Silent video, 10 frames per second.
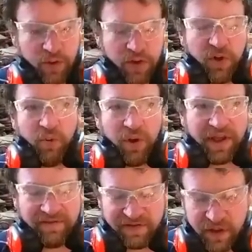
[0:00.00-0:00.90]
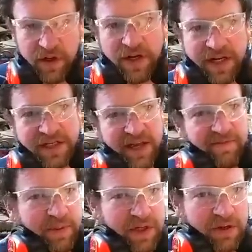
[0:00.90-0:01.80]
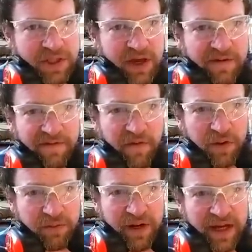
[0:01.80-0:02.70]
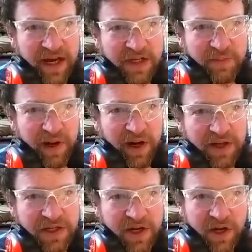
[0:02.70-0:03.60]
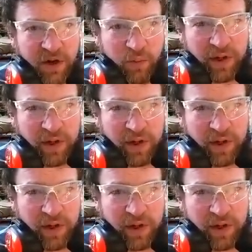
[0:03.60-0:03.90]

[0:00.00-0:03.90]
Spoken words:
What they've done is they've produced the 043 gauge bars with the